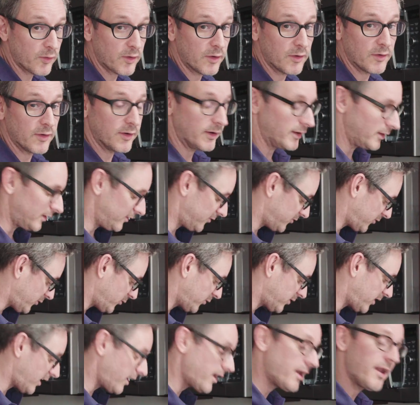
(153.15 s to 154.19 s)
gone. It's
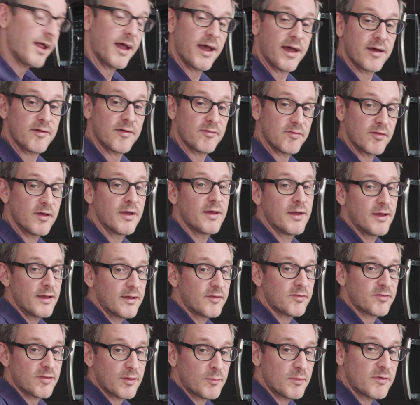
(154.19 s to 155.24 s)
okay to have
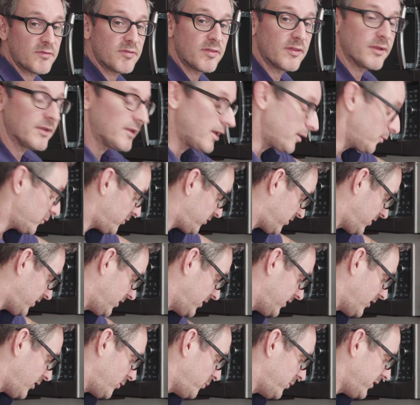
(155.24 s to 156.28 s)
some of the lumps in
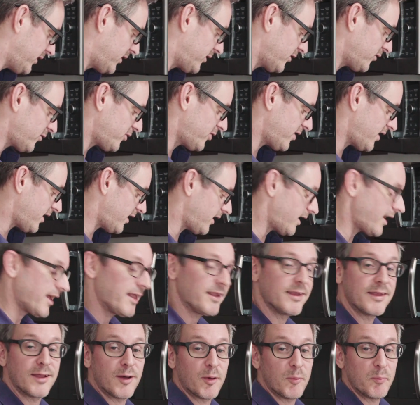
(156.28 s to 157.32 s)
there because they
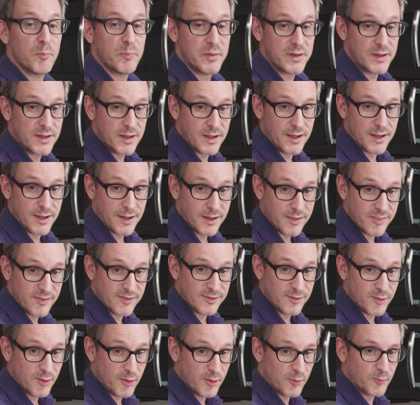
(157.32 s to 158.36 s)
end up being, in the
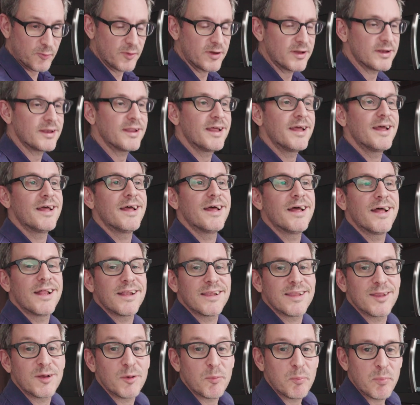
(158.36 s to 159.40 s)
long run,
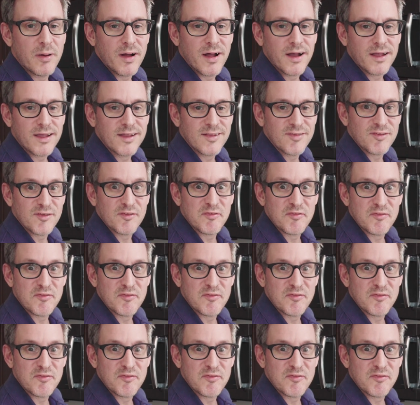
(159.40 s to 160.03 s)
little pockets of